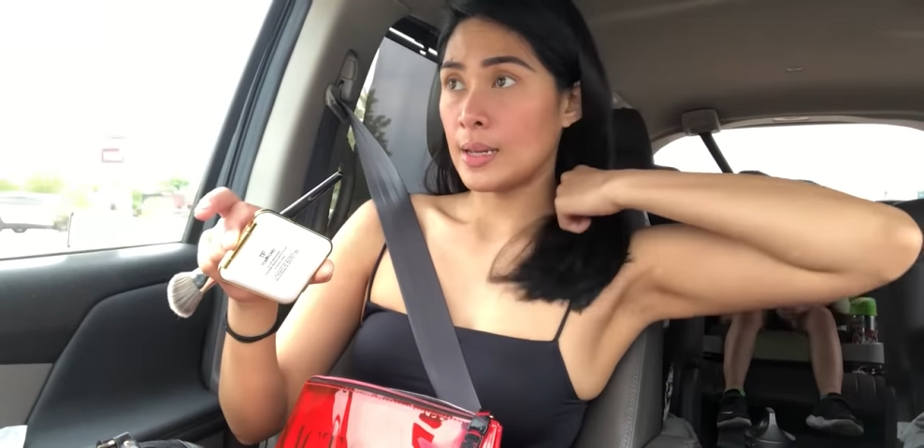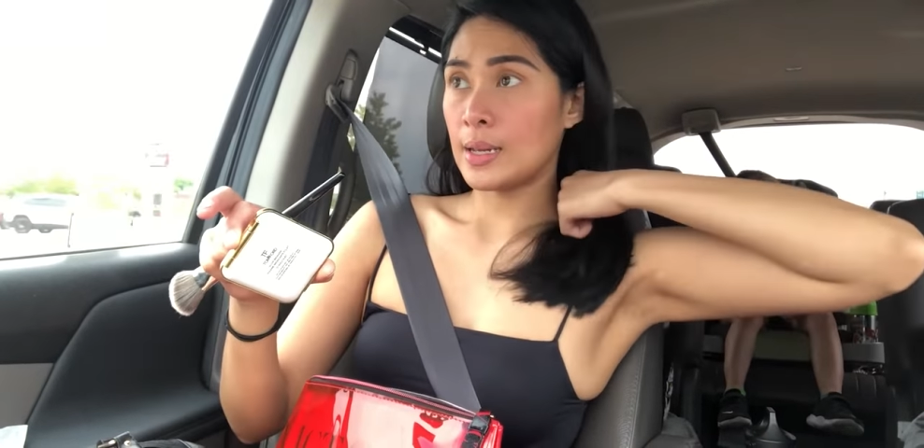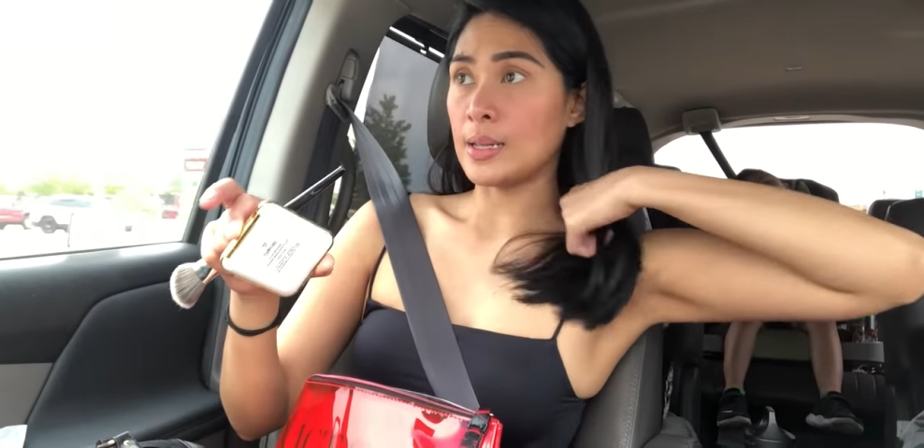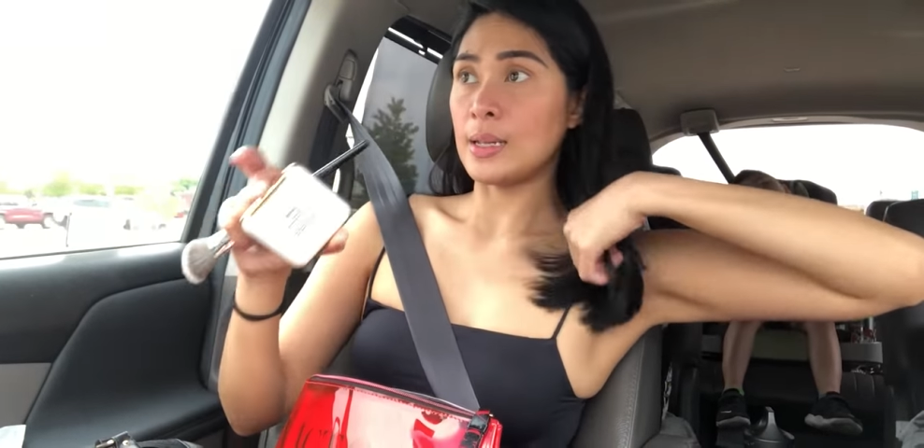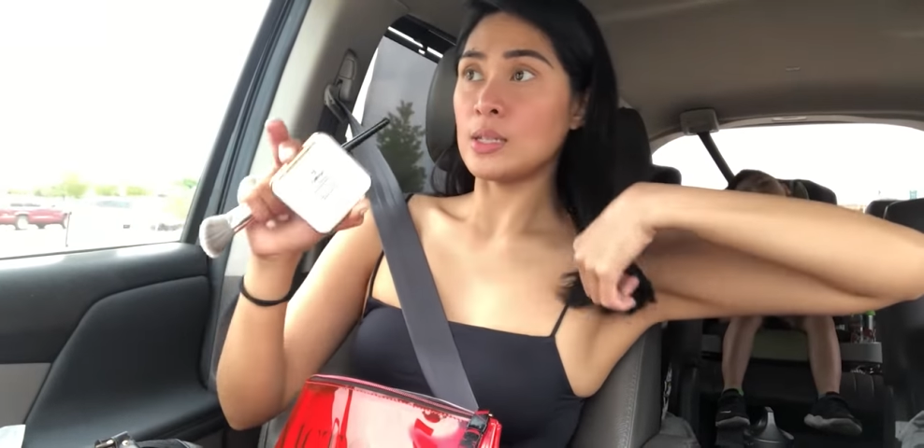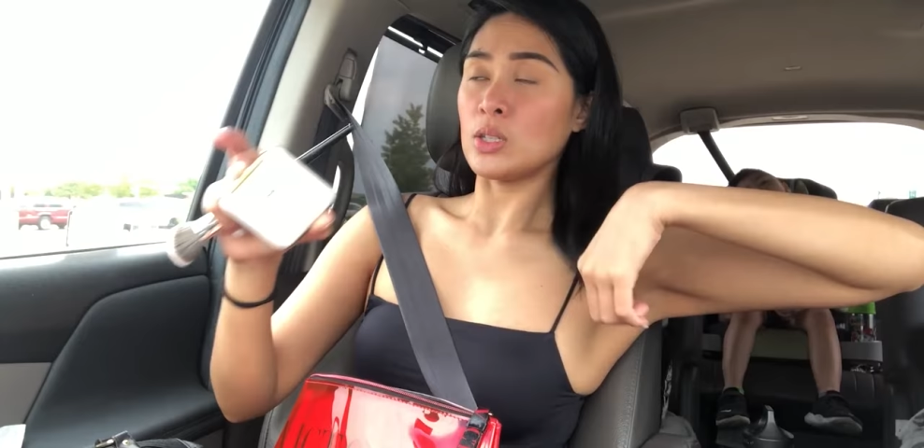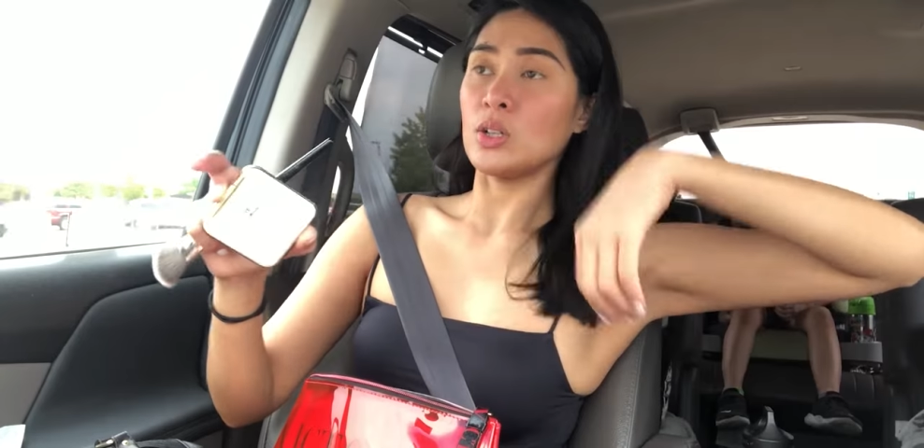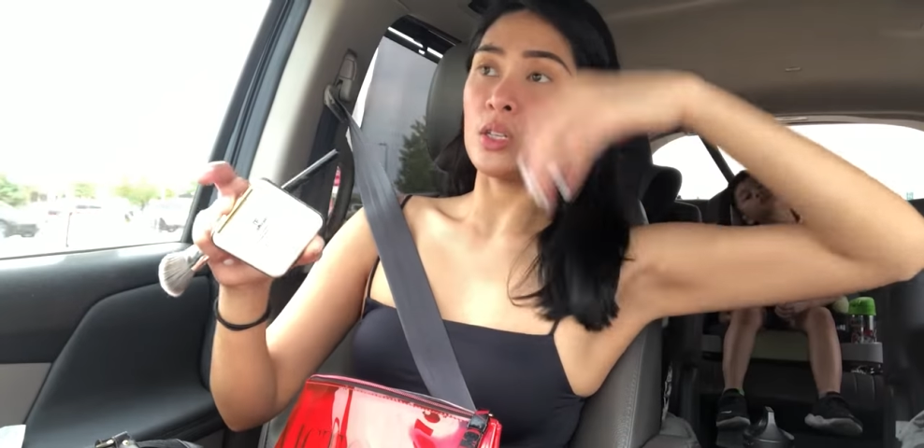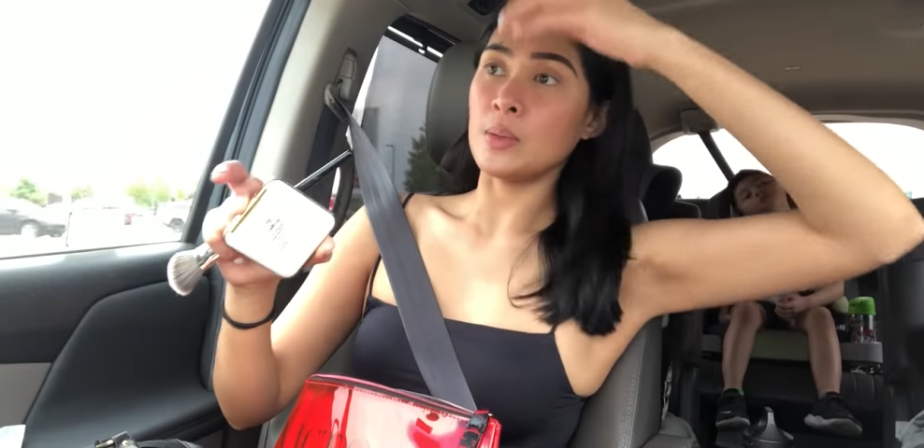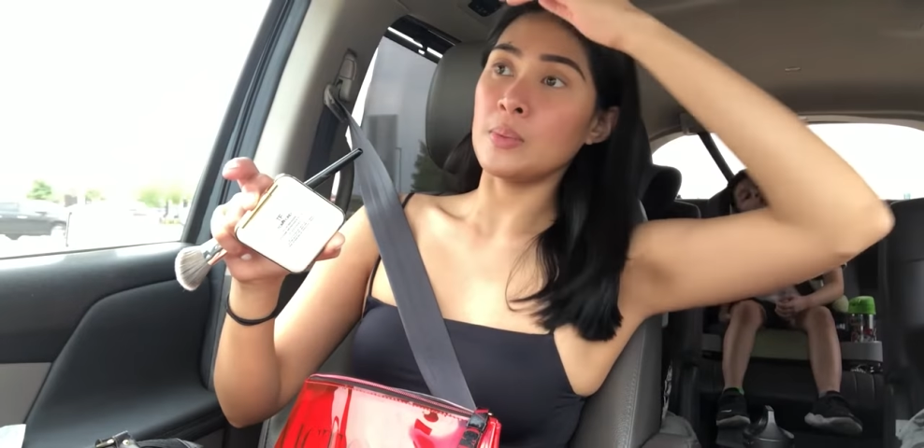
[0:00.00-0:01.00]
And it's
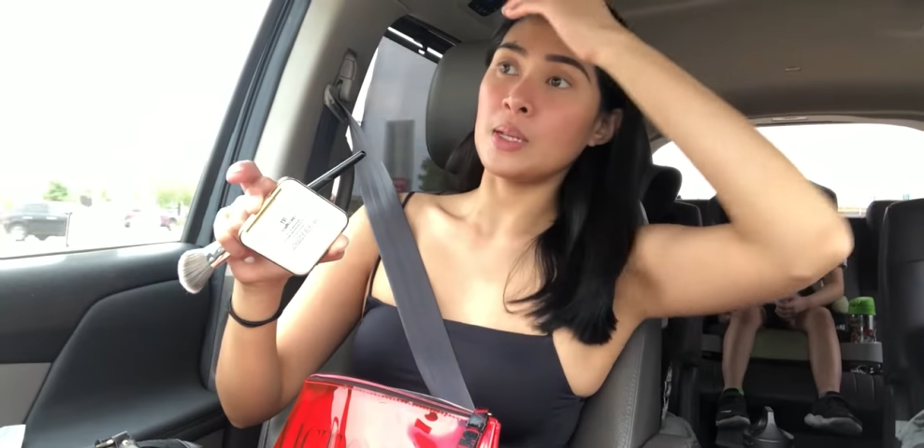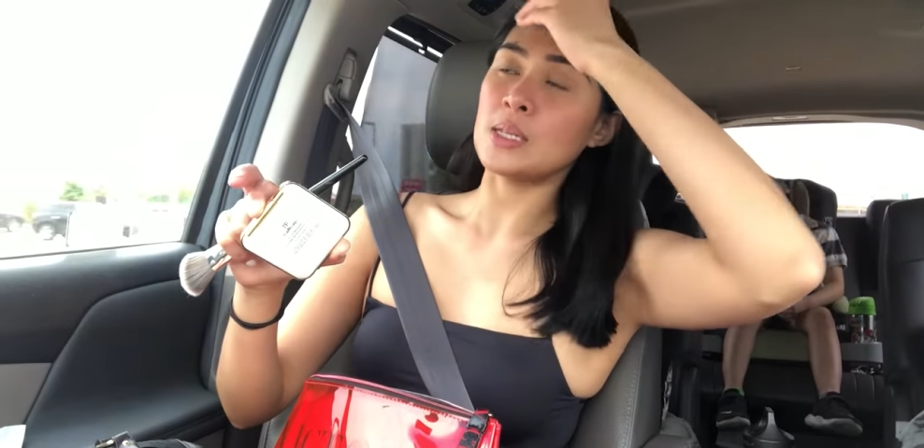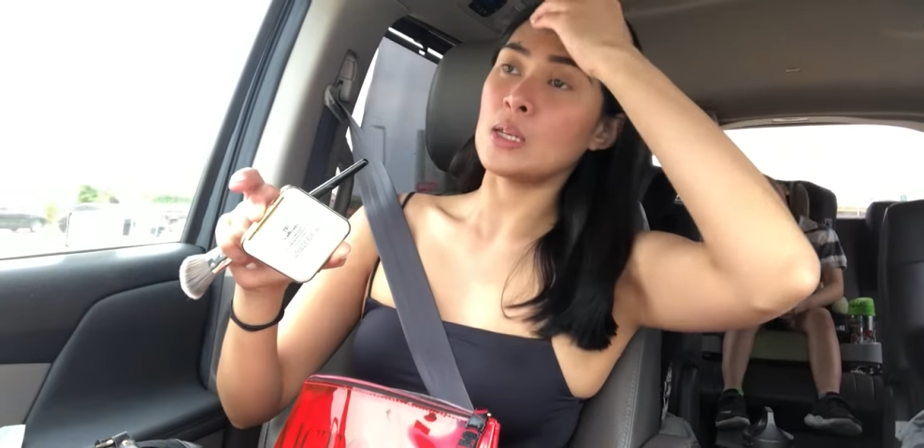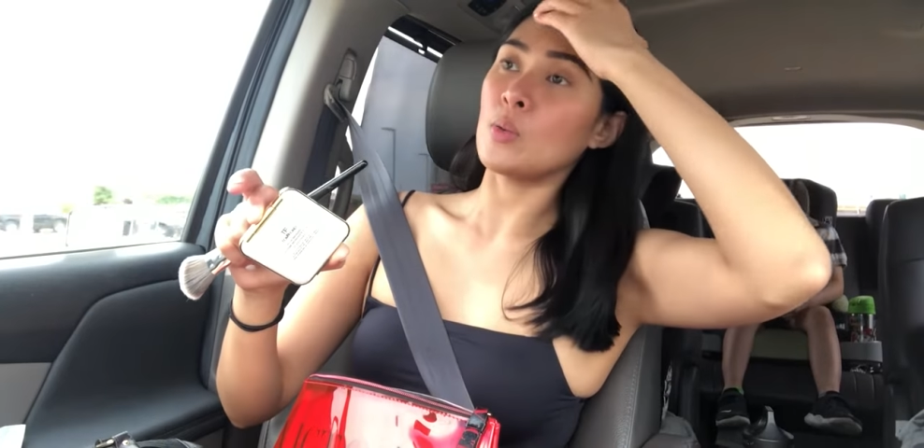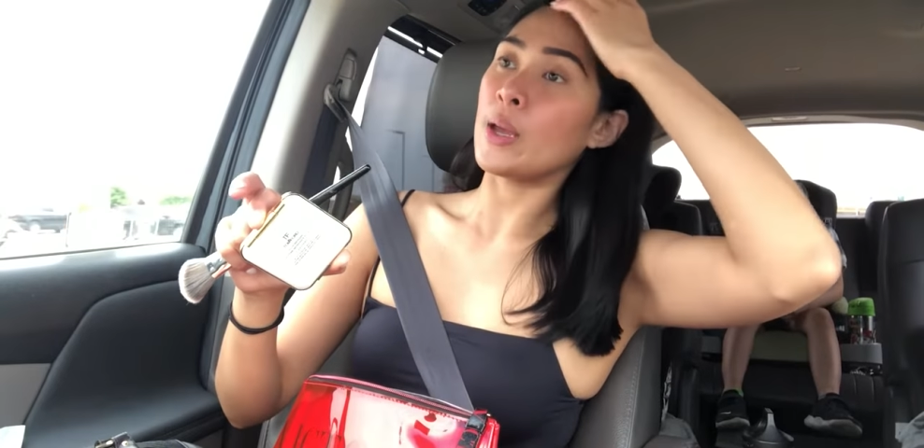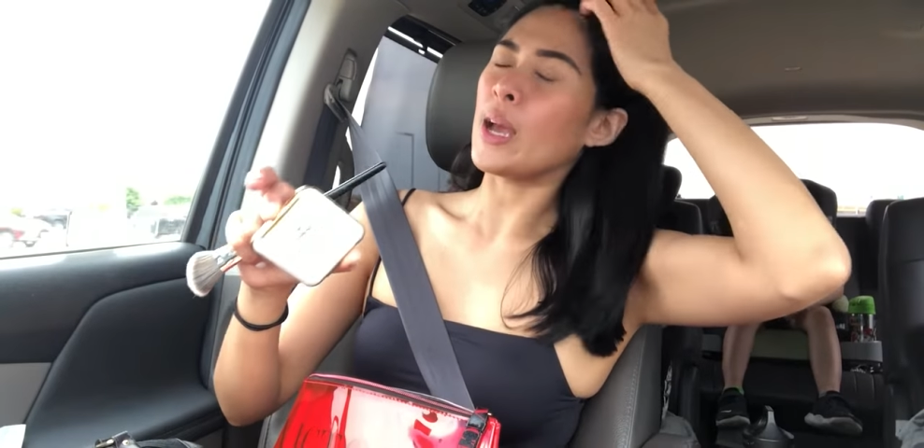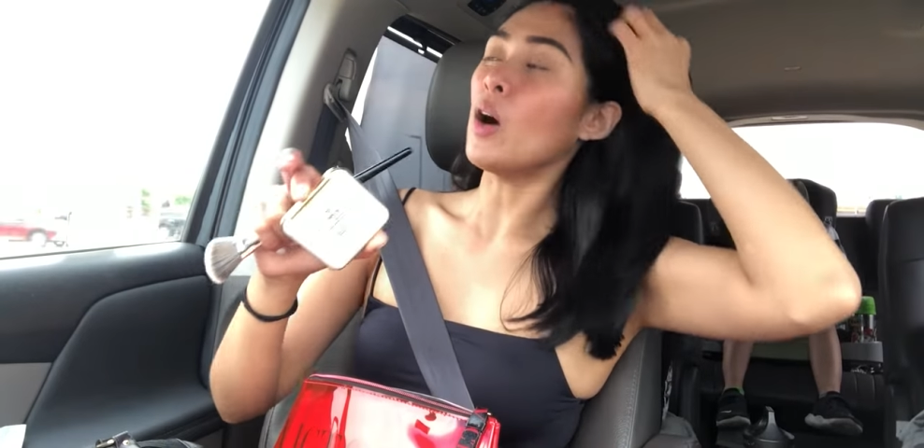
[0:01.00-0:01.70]
thirty minutes away.